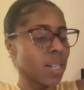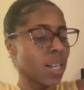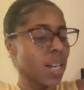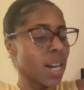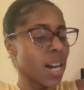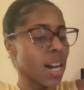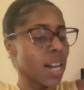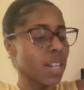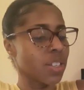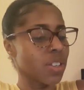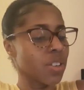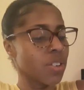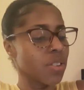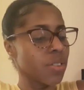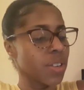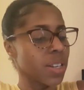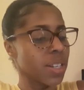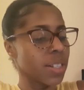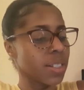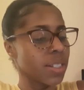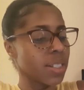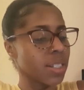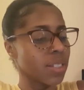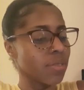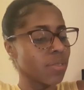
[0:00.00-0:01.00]
And
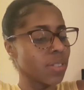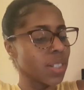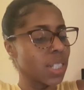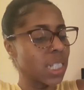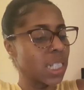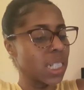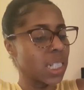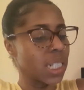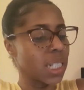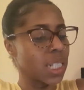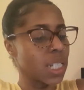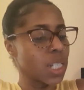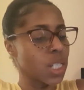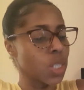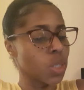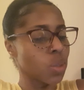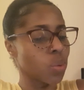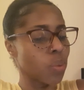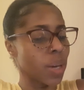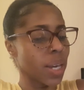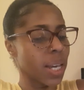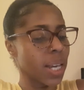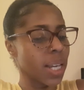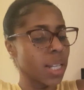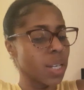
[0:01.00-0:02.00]
creativity, the
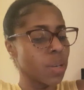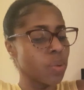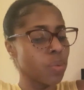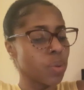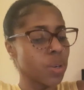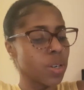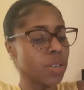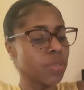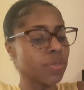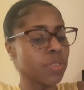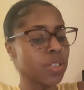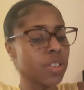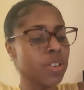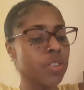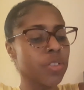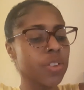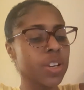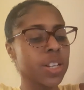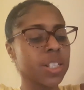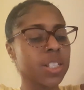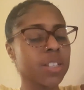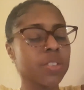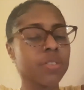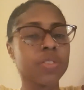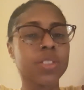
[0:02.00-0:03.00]
Swahili word for
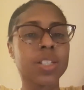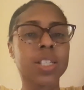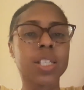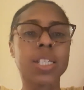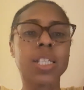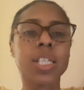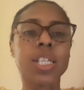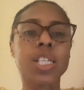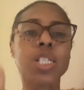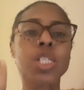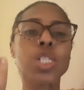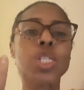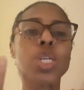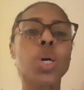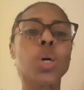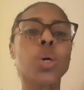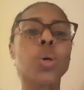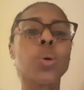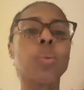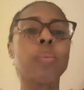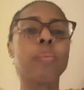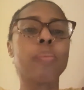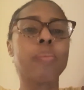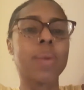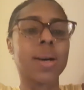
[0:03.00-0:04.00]
creativity is
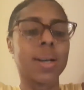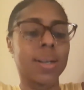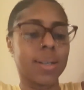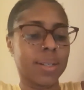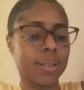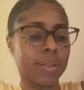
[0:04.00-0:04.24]
kumba.